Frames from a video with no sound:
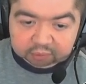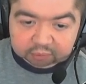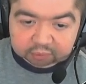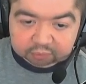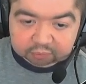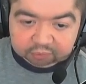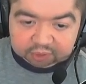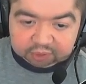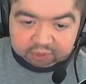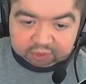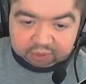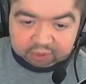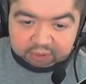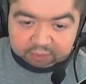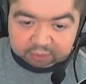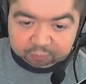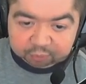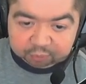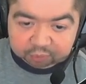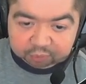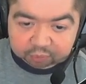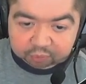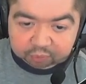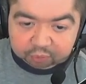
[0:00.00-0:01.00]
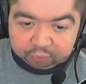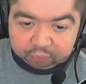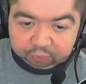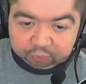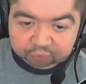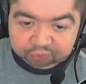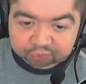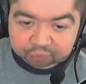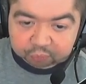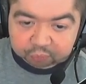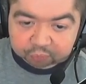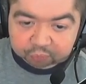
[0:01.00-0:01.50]
rename your
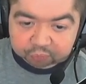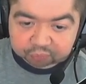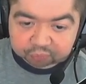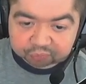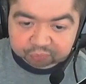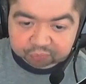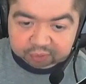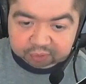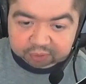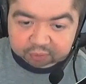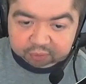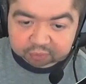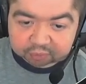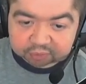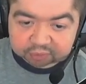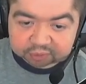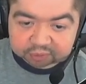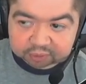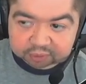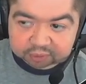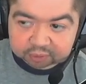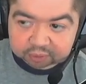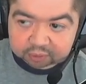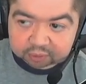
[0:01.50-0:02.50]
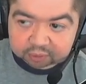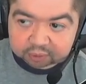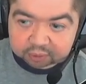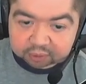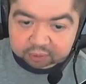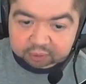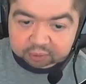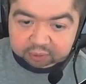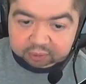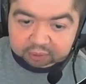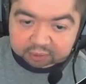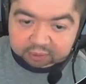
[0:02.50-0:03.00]
own photo files
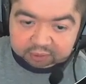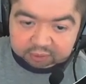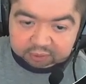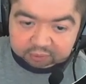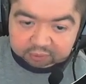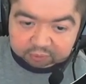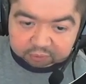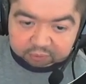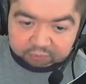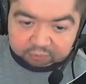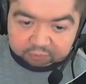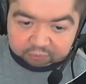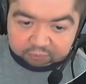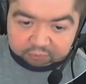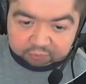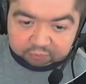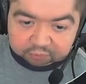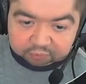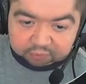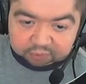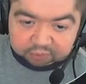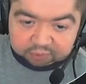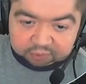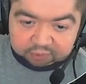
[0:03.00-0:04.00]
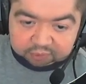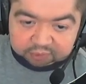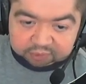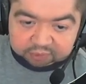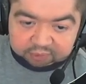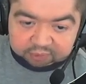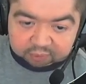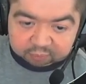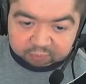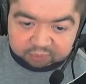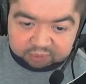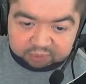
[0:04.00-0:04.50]
into
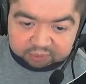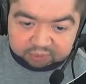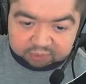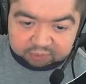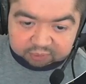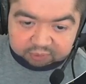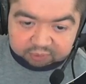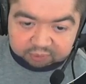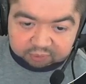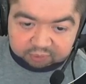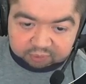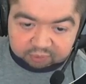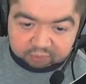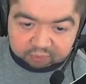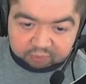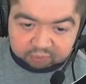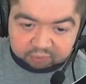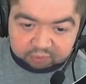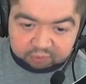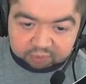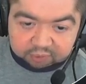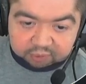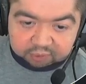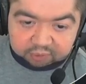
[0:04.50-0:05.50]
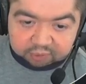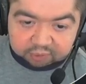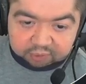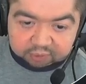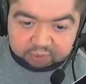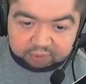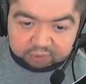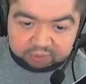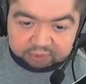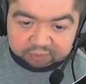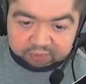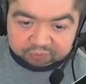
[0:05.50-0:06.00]
something,
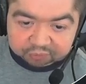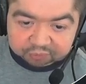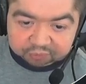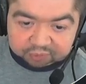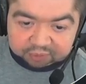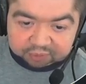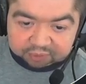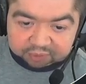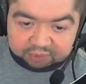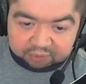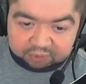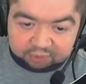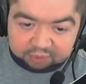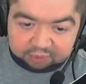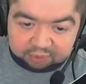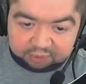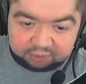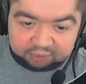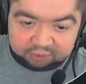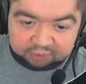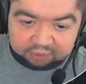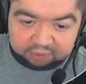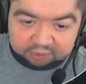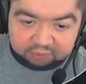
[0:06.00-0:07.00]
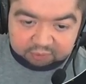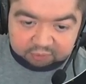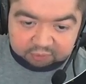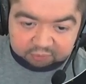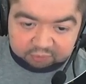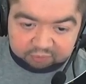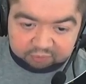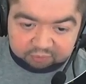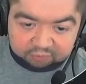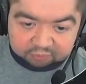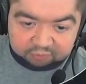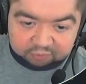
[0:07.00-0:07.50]
different here, and then you
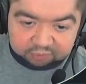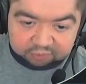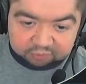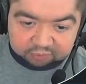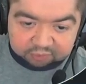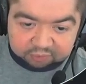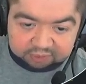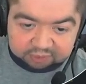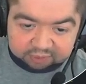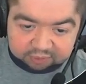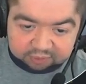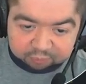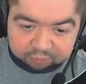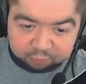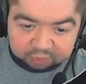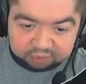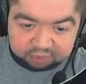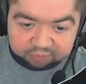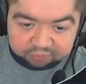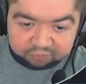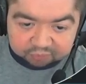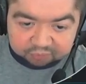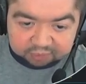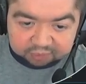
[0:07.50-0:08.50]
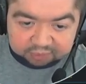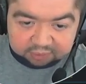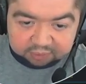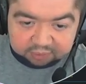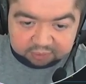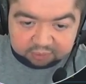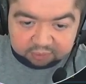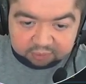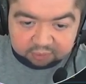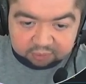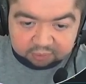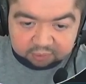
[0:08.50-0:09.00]
could slightly modify
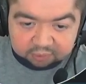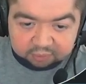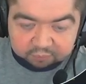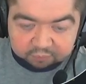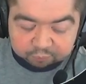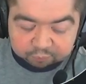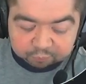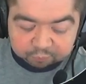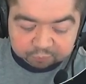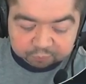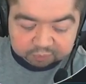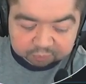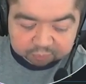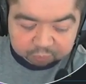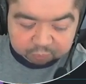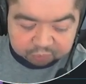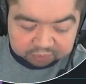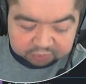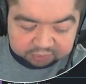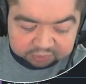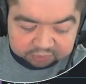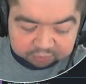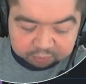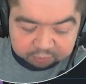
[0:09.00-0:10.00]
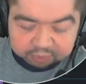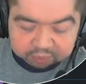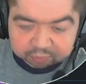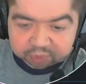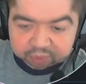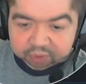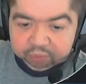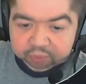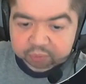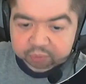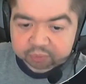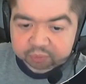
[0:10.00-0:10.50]
it by pressing
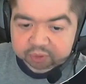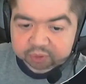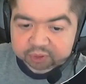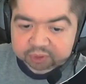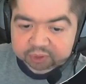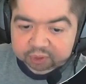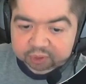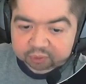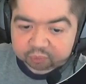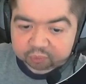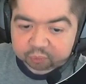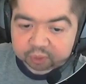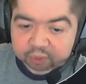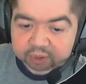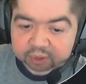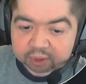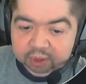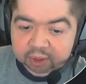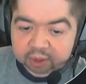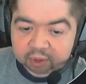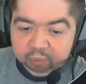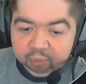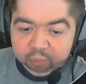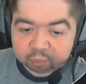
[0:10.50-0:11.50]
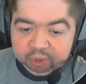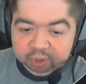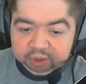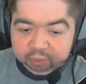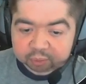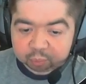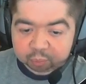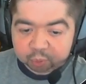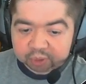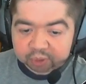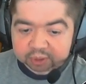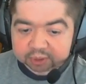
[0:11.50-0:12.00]
maybe 2 instead of 1. But
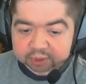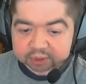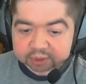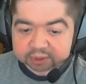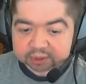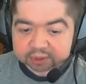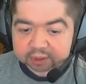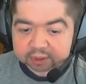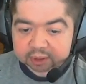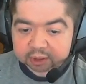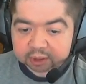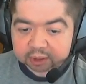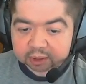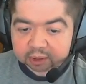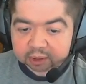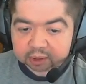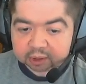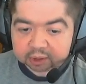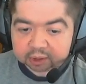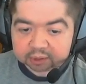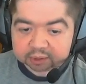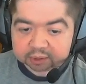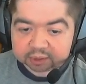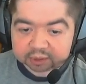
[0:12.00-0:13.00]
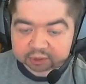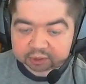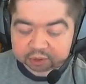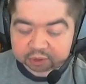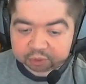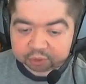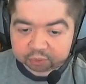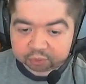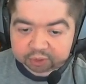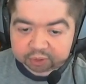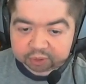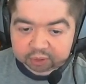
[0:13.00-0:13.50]
the point is
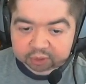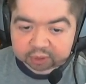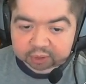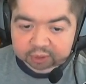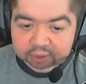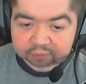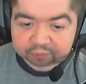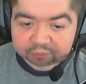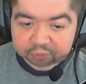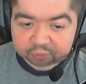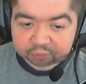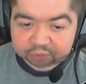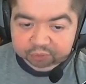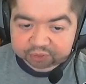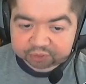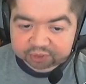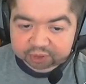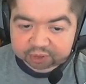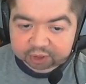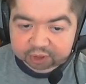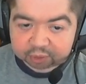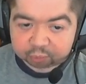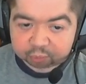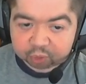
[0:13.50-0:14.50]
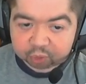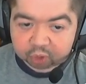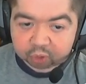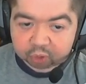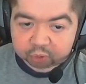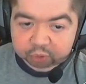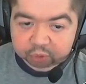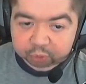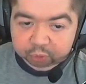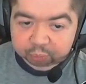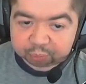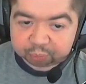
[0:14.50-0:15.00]
that you have to rename
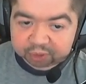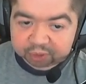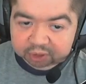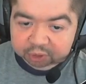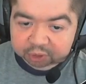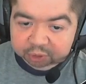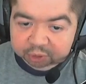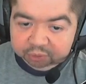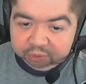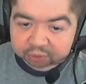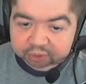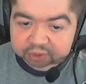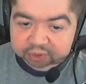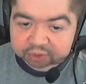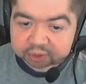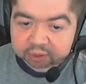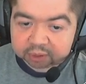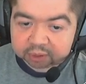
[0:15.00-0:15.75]
all your pictures